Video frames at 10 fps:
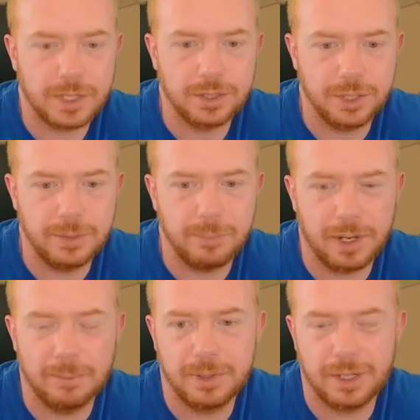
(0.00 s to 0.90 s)
A good
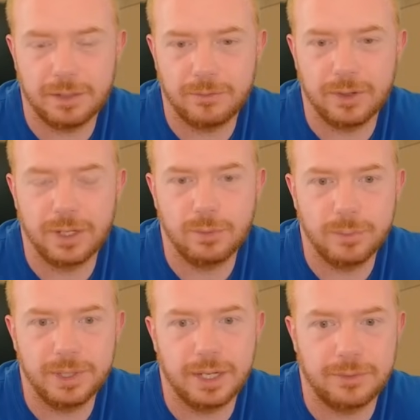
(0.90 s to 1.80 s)
pub and a fine
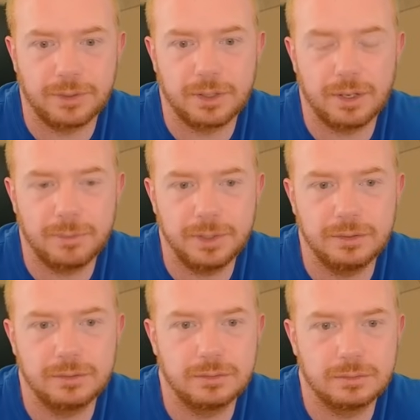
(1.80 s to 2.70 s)
woman have in common?